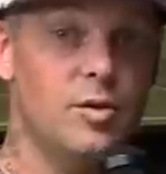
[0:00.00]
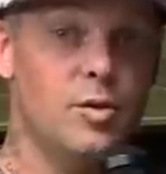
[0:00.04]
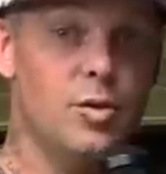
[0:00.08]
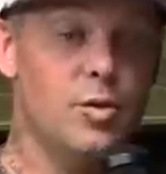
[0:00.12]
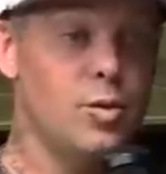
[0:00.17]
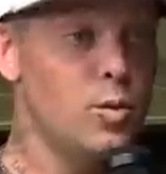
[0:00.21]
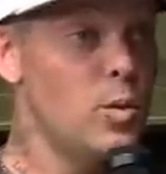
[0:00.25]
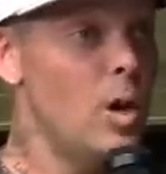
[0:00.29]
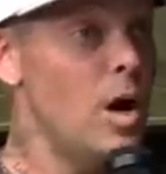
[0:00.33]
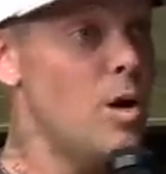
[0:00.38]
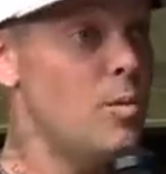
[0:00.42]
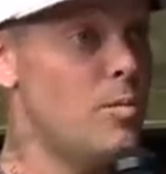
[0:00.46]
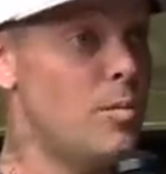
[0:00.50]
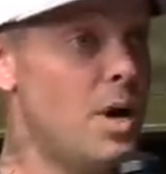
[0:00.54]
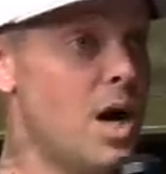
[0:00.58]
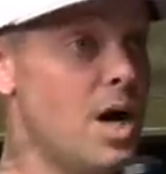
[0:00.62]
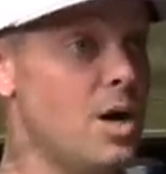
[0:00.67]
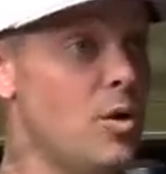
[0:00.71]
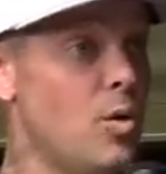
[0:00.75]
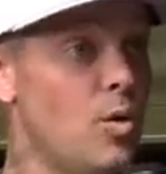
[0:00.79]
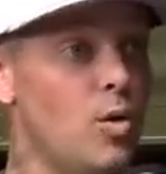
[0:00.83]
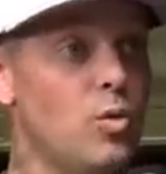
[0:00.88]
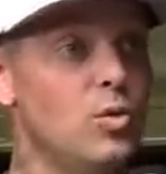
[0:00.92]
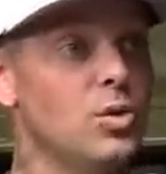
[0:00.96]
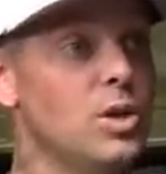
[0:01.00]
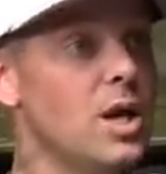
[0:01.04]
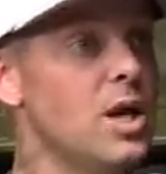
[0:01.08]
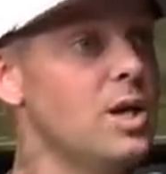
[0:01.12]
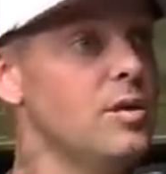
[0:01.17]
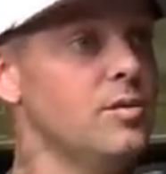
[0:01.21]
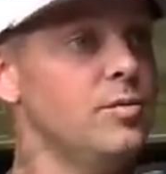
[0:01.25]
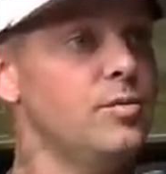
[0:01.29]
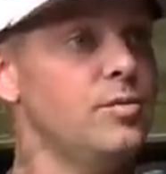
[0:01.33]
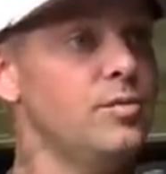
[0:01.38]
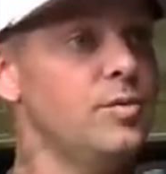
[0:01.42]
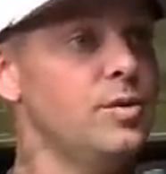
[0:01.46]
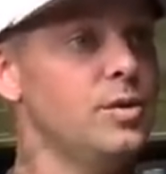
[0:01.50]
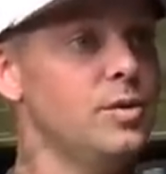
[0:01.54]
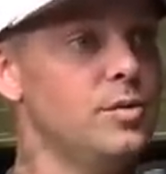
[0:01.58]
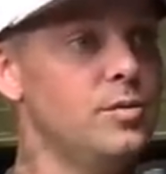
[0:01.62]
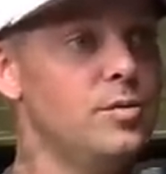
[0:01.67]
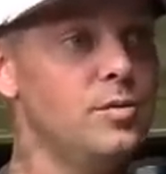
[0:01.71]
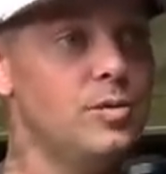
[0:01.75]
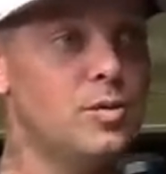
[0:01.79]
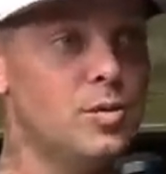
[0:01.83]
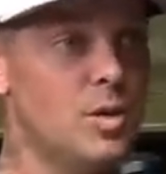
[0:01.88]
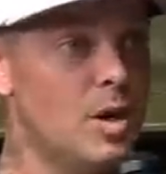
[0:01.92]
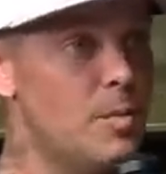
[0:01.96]
throughout my whole life, dude.
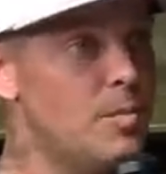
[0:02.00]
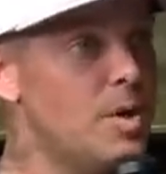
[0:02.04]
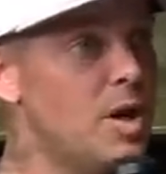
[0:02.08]
I throughout my